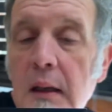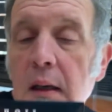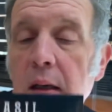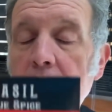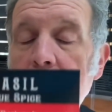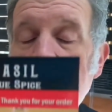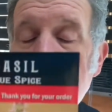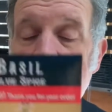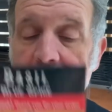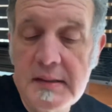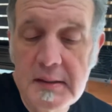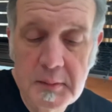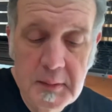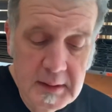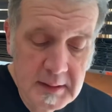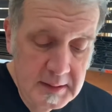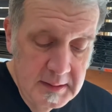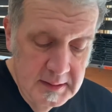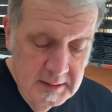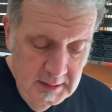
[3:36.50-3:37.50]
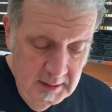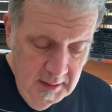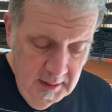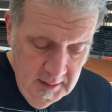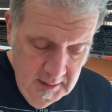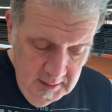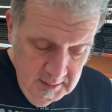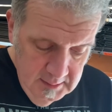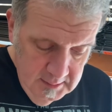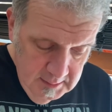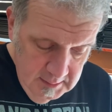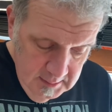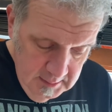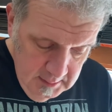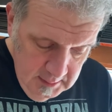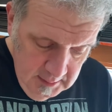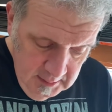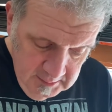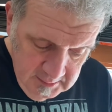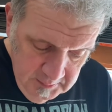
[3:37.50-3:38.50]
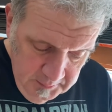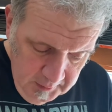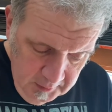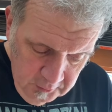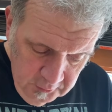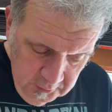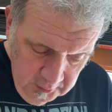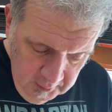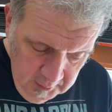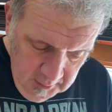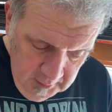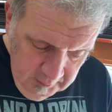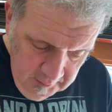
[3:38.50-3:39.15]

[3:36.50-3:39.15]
Let's see what it says. Especially